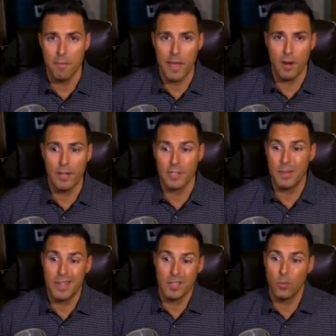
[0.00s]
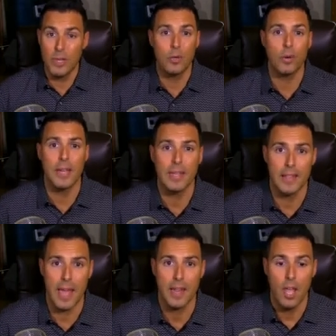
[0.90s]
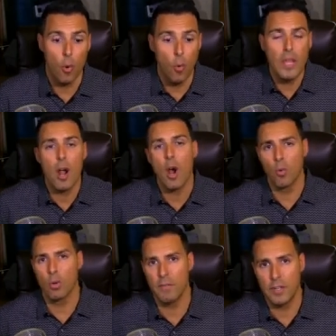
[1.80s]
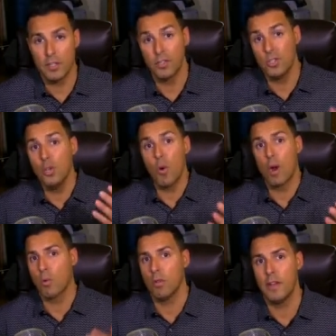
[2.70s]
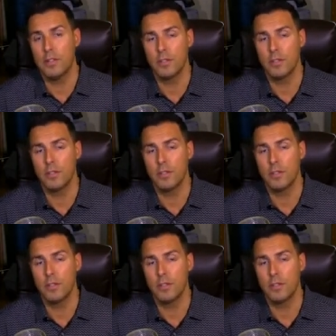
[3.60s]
We are World Ventures. You are World Ventures, and I'm proud to call you teammates.